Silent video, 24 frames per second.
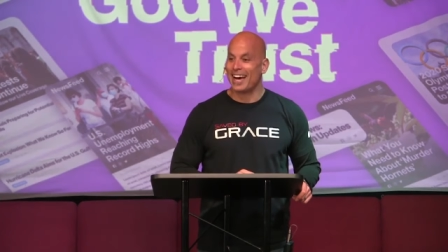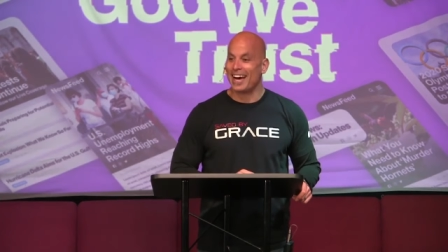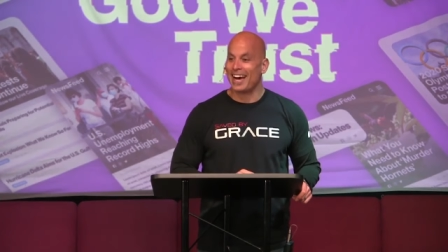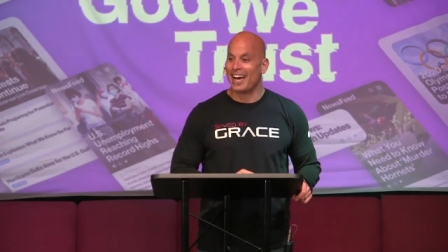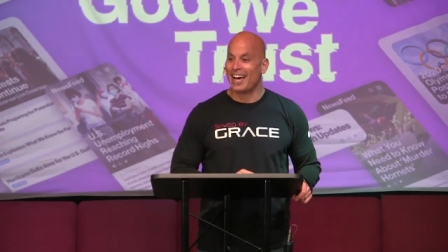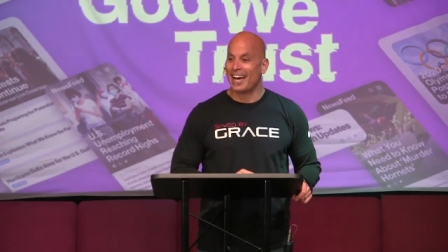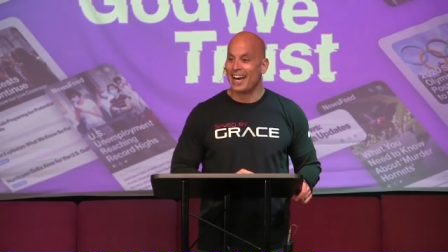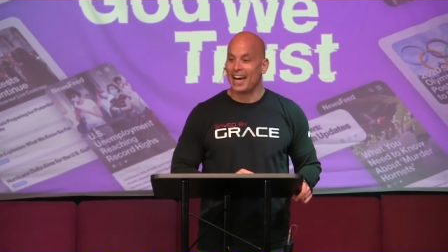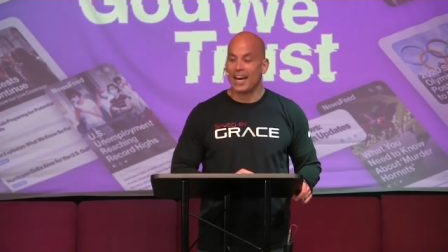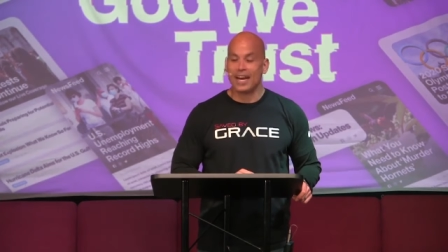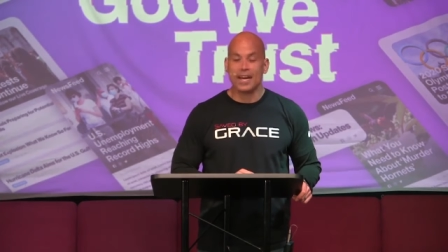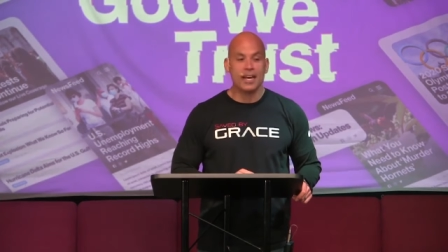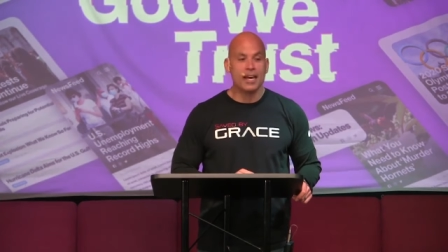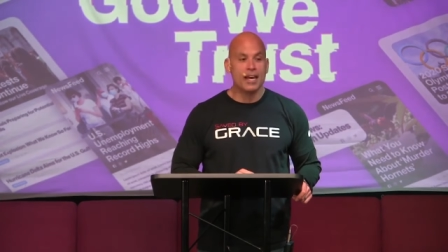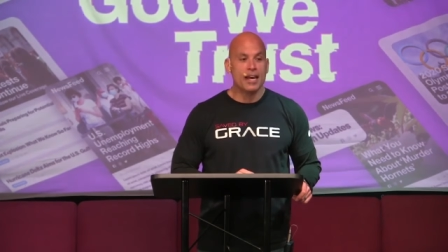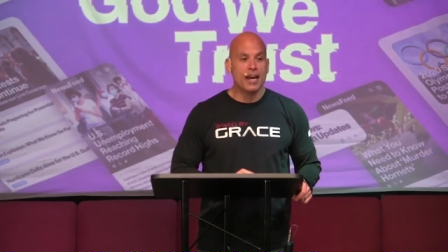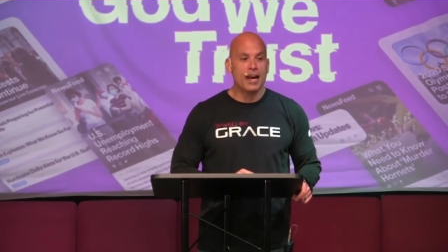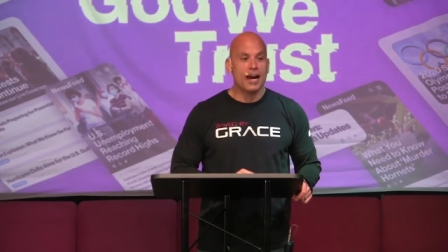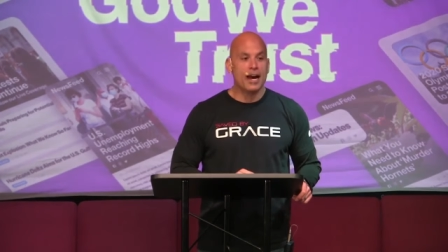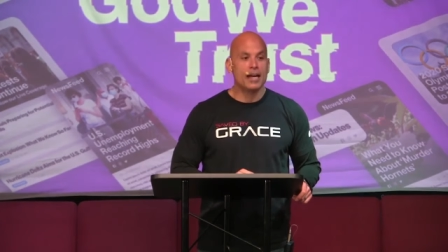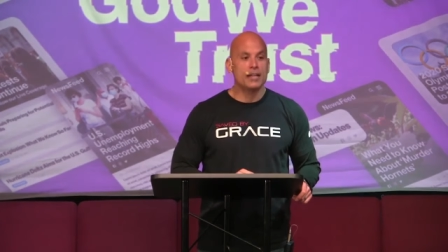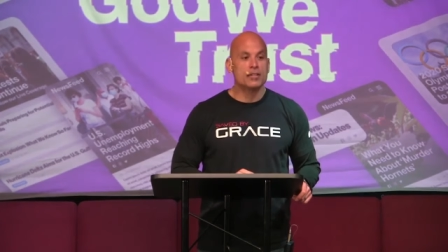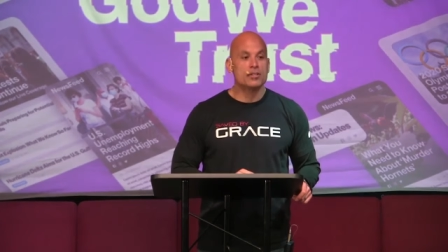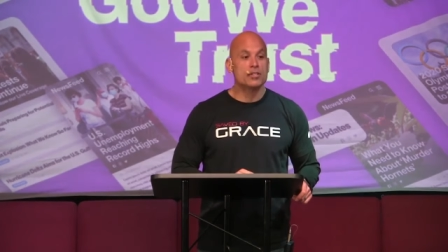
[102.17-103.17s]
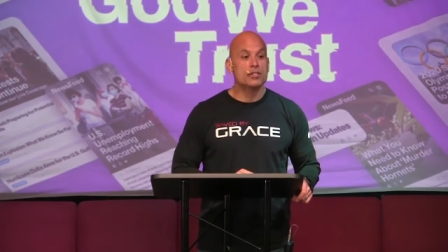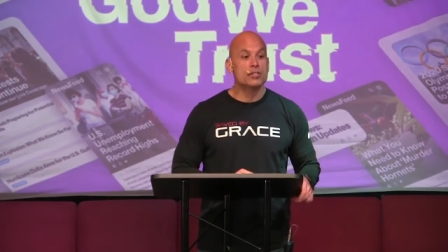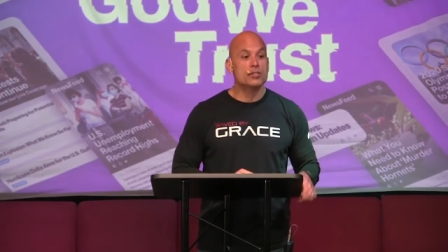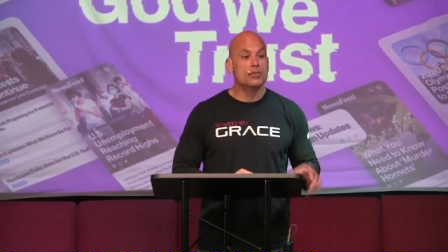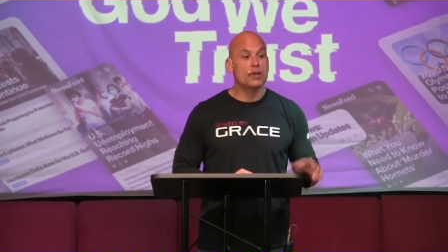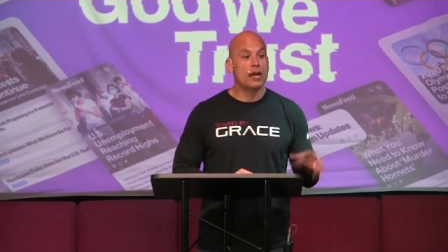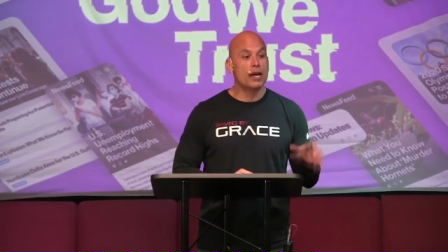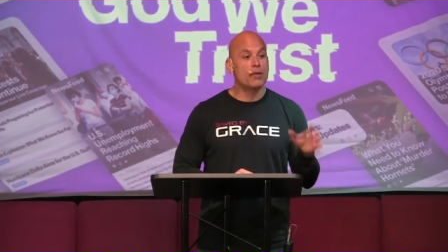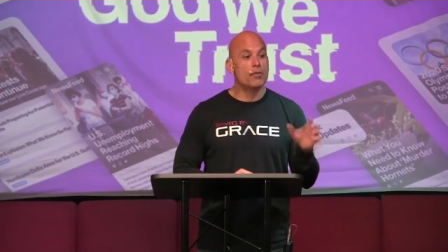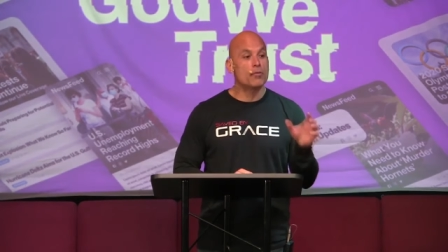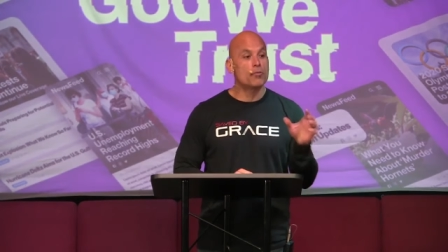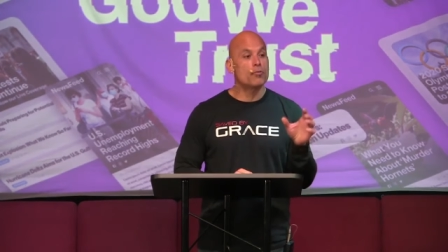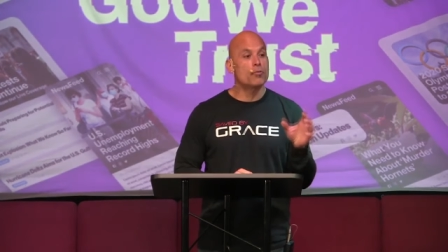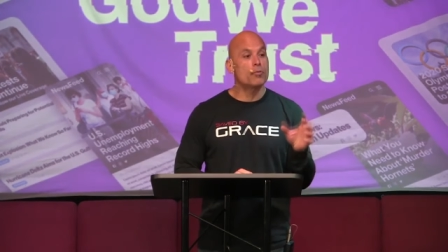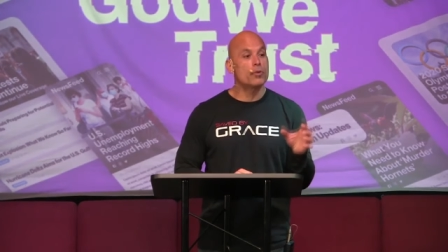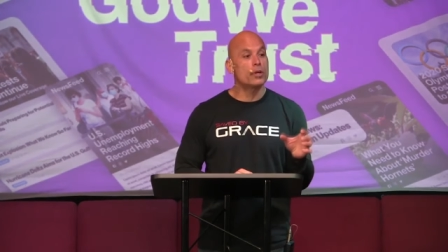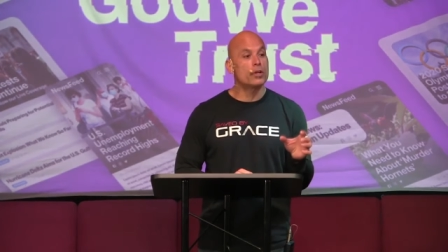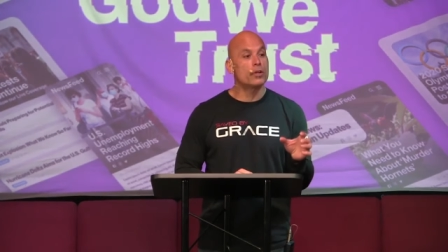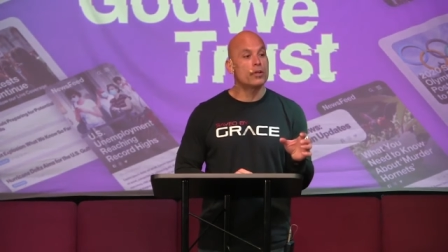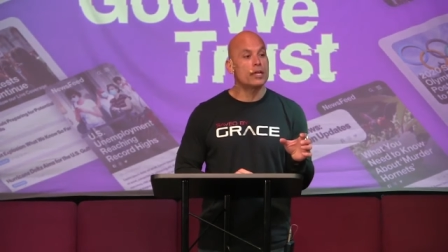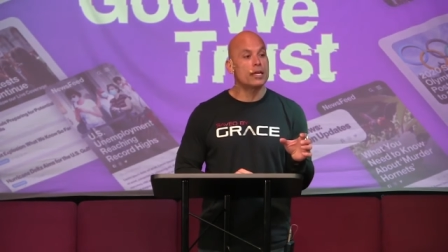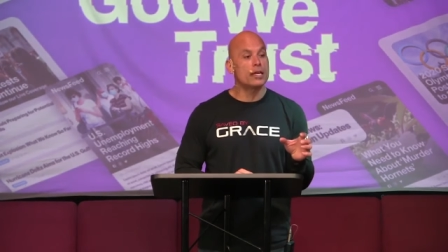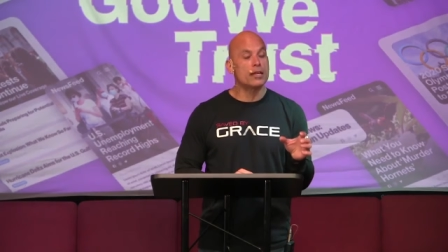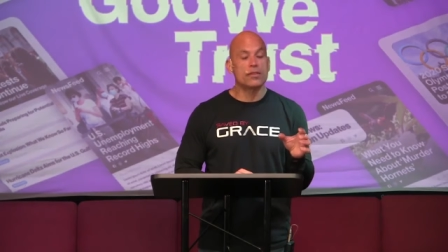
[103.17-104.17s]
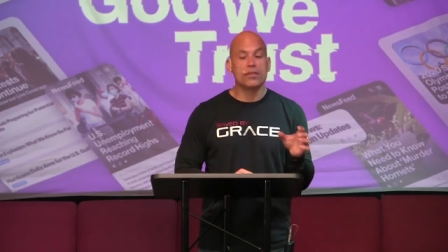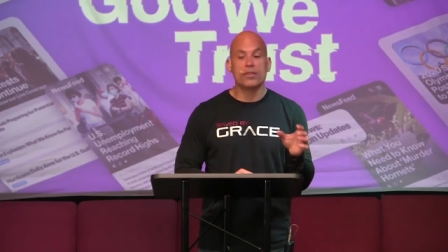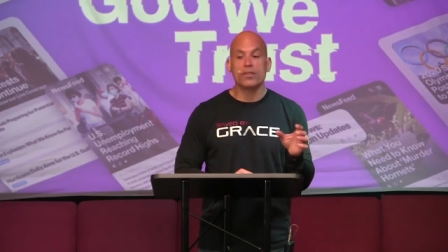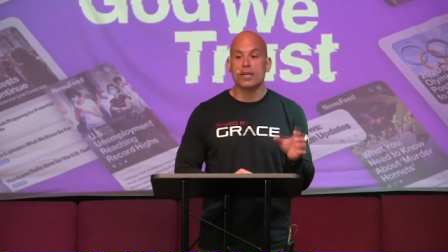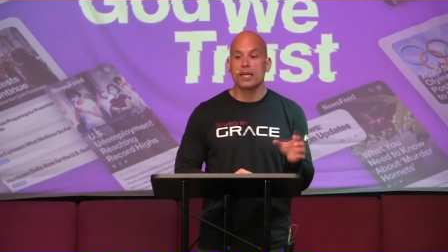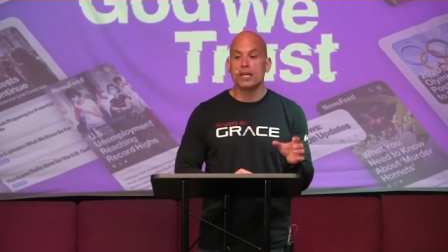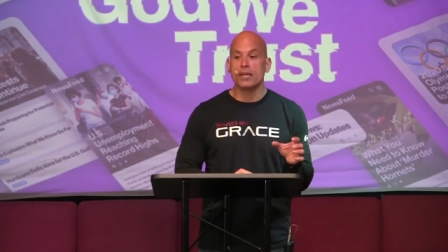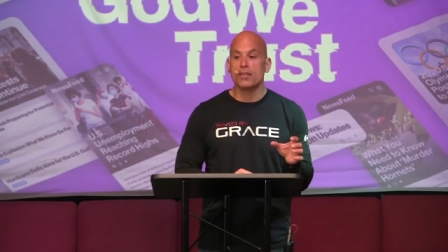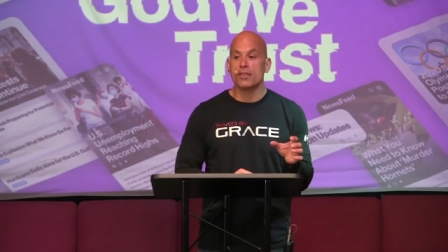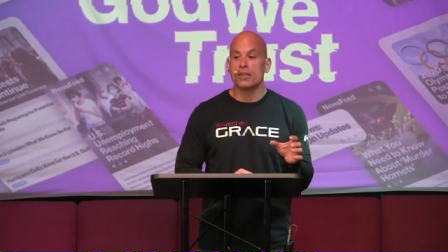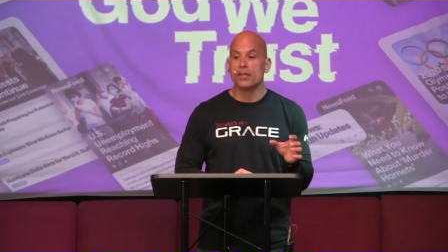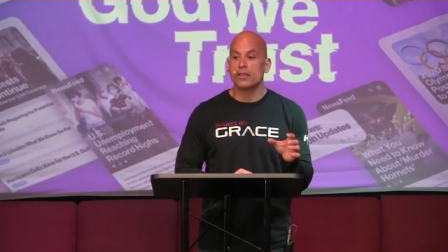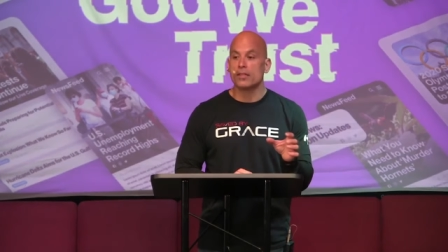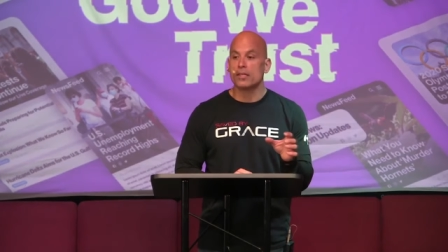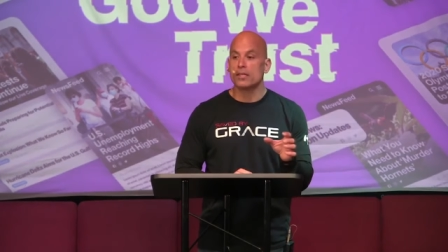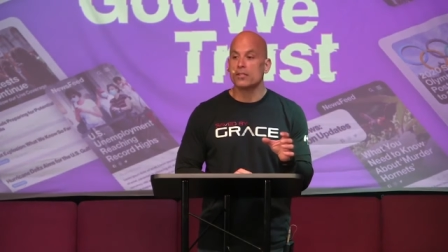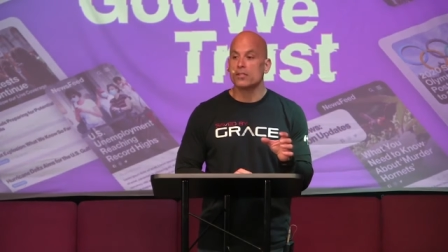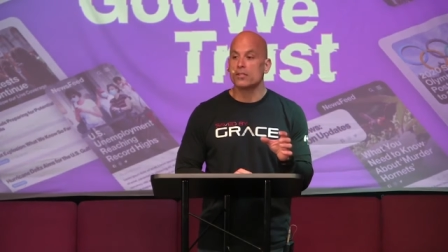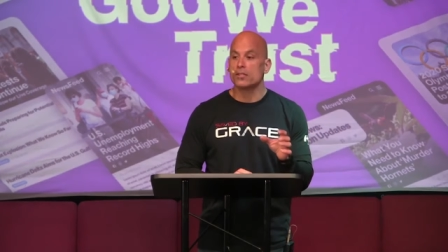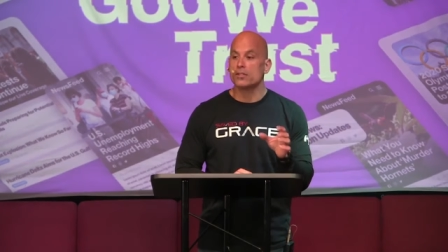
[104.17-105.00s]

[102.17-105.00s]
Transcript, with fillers: I, I, I just, I really think that this